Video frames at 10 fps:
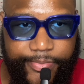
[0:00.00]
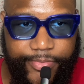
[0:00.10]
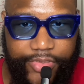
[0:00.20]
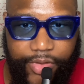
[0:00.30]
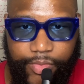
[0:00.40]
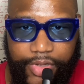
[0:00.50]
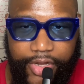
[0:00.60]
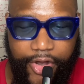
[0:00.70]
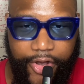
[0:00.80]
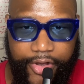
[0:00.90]

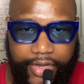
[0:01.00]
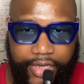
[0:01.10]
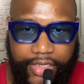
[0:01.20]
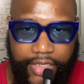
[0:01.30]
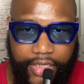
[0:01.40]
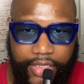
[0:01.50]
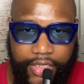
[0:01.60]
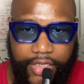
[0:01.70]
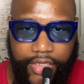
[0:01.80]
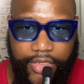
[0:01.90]
someone heard it
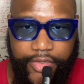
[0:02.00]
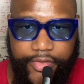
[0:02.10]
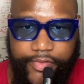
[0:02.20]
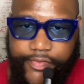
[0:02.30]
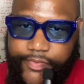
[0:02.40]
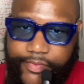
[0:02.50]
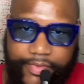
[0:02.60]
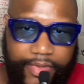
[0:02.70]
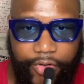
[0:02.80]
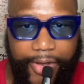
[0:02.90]
of
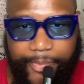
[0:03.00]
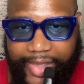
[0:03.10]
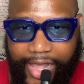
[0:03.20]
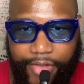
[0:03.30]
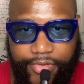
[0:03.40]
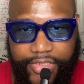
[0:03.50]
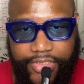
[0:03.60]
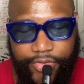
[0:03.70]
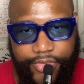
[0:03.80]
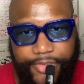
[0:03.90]
great power,
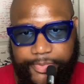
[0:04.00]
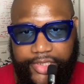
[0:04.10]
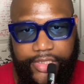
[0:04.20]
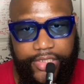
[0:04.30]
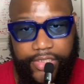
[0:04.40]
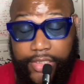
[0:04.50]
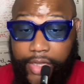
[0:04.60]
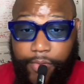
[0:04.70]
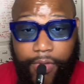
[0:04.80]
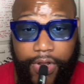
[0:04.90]
so to speak, and
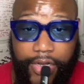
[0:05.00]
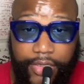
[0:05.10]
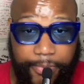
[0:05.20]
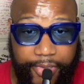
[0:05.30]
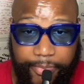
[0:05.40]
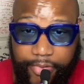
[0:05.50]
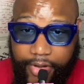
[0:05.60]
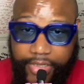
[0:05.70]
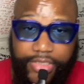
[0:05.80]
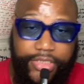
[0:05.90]
they wanted it to be a
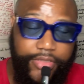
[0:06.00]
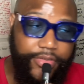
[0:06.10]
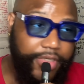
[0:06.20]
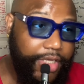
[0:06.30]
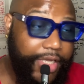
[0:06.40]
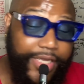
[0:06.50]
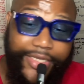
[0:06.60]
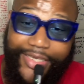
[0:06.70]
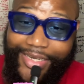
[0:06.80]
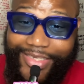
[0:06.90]
part of the show.
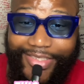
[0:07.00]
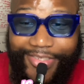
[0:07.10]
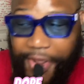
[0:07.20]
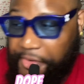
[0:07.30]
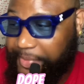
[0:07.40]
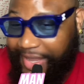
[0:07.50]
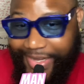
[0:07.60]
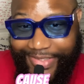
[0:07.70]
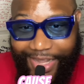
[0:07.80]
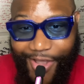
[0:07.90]
And this is dope, man,
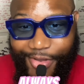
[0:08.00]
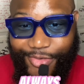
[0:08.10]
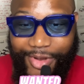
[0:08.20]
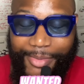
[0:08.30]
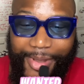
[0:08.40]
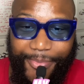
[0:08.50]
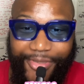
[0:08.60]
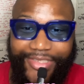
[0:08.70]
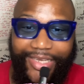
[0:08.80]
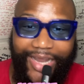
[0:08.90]
because I always wanted my
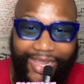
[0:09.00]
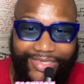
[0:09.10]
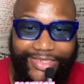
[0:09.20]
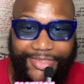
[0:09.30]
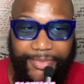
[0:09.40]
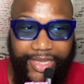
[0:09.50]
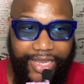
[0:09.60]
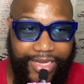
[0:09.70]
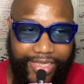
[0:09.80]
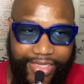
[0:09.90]
music licensed,
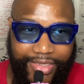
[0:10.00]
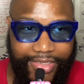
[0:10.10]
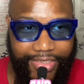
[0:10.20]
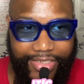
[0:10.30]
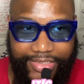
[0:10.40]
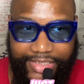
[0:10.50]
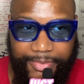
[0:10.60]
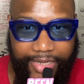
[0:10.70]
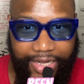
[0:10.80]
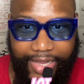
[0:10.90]
man, and it's just
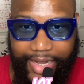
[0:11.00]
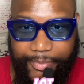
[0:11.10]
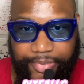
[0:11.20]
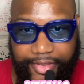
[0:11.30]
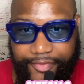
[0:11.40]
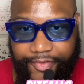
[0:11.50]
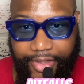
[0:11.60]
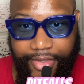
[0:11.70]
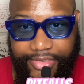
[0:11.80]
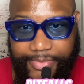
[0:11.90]
been a lot of
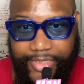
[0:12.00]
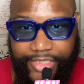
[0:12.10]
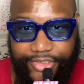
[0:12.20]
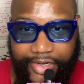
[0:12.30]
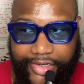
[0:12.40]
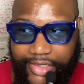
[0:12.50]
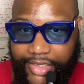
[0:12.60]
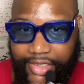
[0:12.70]
pitfalls, man, trying to